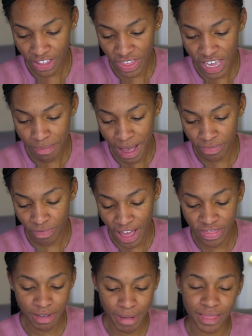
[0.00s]
I think my,
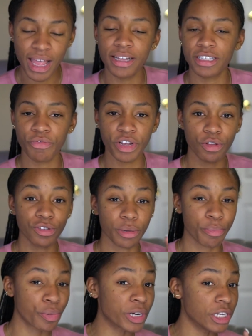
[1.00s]
I think my lines and wrinkles
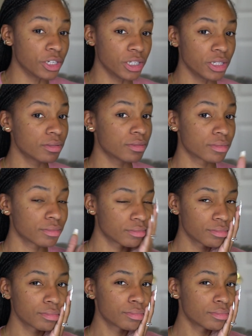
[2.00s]
are pretty good.
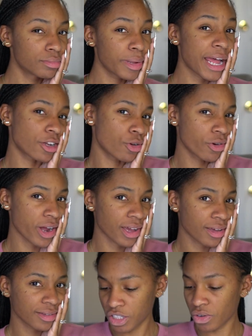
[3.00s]
Black don't
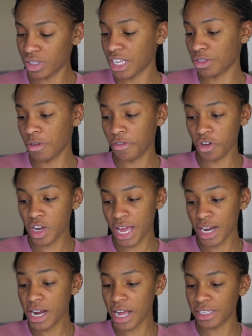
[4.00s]
crack. So it says, we've
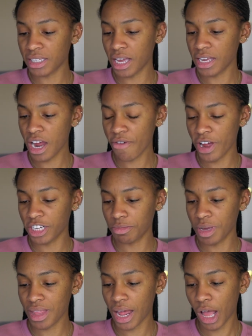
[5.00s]
created a skincare
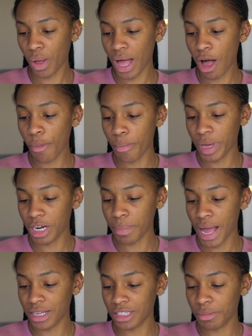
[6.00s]
regimen that will help
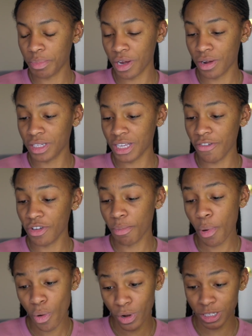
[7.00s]
minimize the appearance of your
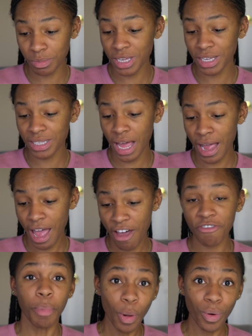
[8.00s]
pores, because I
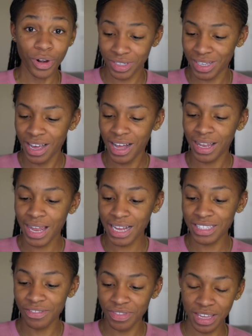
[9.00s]
have pores,
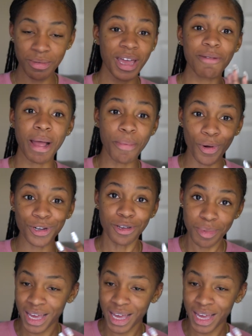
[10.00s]
lots of them, and my pores are